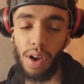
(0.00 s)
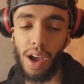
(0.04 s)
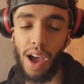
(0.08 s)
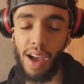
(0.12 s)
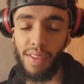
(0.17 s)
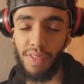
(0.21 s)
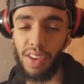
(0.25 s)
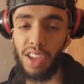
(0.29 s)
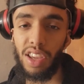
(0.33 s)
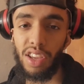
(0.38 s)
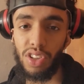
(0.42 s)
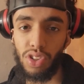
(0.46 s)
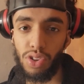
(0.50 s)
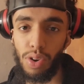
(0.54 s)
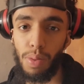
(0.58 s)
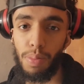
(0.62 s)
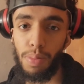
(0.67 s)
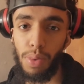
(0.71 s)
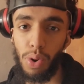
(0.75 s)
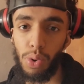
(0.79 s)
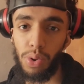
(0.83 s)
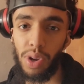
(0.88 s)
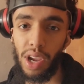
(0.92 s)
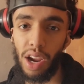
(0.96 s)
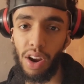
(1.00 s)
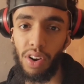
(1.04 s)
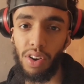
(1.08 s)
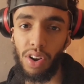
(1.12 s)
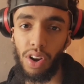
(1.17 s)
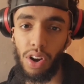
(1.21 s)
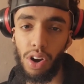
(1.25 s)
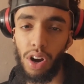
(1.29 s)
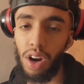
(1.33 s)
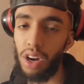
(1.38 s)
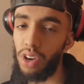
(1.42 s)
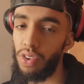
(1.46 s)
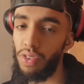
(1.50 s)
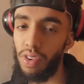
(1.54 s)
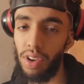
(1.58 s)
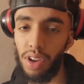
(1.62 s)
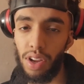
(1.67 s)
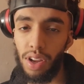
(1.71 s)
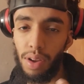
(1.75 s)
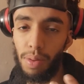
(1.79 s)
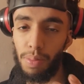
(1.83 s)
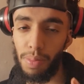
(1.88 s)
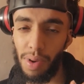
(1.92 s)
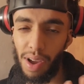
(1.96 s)
I think he's gone Bulgaria or
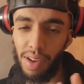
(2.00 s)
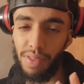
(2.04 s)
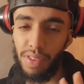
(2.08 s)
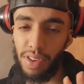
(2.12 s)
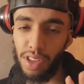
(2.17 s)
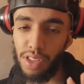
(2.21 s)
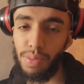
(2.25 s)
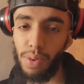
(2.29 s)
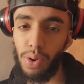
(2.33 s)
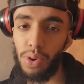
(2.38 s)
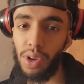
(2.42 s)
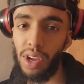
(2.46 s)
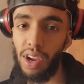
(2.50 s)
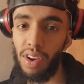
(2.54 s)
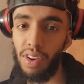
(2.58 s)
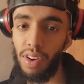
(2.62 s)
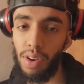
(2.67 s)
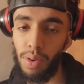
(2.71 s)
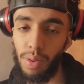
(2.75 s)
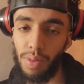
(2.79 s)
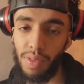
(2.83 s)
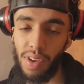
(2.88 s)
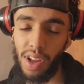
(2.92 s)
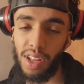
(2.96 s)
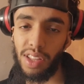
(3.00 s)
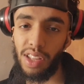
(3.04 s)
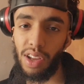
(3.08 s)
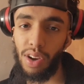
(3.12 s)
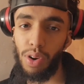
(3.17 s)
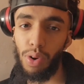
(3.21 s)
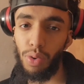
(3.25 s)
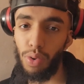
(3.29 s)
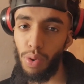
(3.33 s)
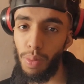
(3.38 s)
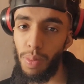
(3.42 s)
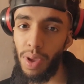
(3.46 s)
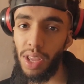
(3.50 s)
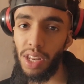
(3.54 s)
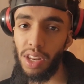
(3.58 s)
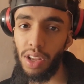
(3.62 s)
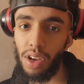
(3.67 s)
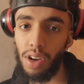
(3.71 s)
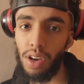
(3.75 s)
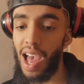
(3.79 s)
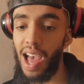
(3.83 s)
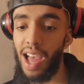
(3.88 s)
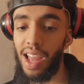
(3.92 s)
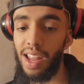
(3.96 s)
Hungary, but I think it's Bulgaria without that, or
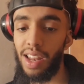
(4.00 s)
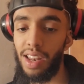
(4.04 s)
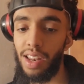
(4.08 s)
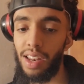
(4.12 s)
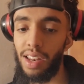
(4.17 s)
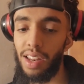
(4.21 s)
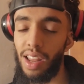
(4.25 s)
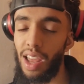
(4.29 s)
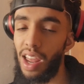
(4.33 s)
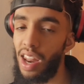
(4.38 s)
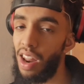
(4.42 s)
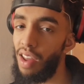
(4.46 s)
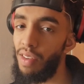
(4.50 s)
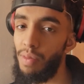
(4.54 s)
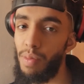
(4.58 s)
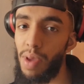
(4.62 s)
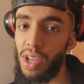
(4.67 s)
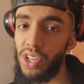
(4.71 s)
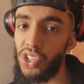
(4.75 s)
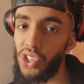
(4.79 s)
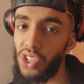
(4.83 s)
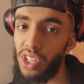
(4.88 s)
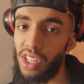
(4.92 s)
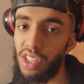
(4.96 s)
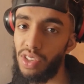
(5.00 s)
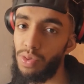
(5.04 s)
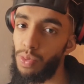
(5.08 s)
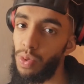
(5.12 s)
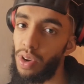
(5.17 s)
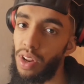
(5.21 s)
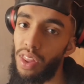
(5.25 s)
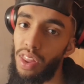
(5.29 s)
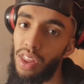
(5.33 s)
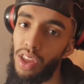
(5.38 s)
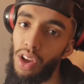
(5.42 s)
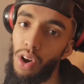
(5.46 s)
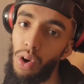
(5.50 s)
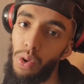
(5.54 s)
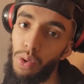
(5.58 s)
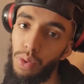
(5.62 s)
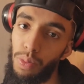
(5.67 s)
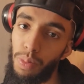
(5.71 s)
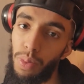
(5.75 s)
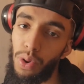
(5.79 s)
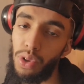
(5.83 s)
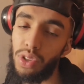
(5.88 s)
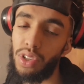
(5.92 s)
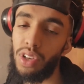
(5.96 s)
Romania. And I mentioned this in one of the
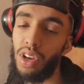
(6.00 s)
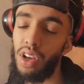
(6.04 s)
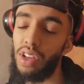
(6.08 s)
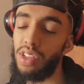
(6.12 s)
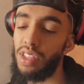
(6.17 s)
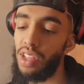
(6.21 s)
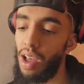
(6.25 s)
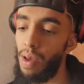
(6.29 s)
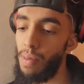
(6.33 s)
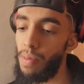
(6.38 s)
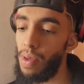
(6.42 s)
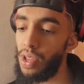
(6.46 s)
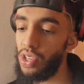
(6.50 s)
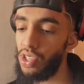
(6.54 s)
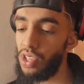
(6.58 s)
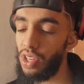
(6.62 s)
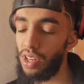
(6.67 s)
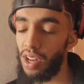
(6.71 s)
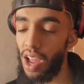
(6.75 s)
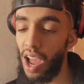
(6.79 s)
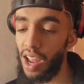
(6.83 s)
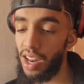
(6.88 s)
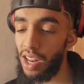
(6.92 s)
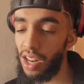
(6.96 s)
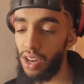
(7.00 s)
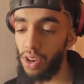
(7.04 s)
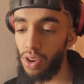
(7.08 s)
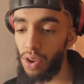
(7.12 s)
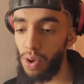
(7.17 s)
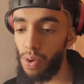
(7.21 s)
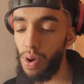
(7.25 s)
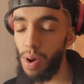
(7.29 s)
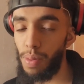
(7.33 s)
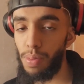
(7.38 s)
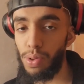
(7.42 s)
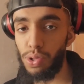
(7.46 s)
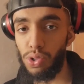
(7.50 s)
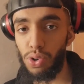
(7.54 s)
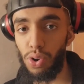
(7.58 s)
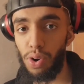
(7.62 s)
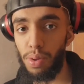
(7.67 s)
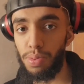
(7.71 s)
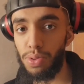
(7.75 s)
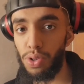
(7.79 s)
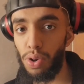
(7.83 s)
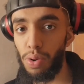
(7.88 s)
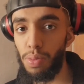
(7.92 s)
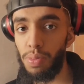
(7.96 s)
old podcasts that I mentioned. I didn't know, Abu
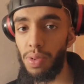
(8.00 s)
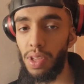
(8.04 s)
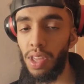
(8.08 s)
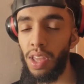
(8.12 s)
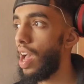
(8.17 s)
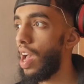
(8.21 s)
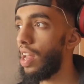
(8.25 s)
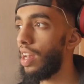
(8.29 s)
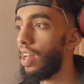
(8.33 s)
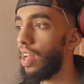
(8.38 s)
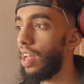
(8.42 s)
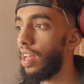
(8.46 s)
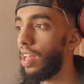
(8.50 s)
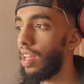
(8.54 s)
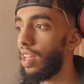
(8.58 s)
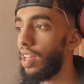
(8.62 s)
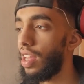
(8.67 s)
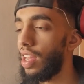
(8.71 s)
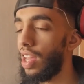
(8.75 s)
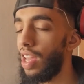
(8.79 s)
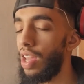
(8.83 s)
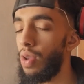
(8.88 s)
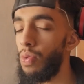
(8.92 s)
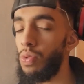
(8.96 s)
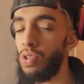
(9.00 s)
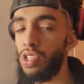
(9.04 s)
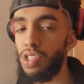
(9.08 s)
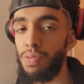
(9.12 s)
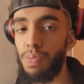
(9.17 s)
Turab told me, and like he was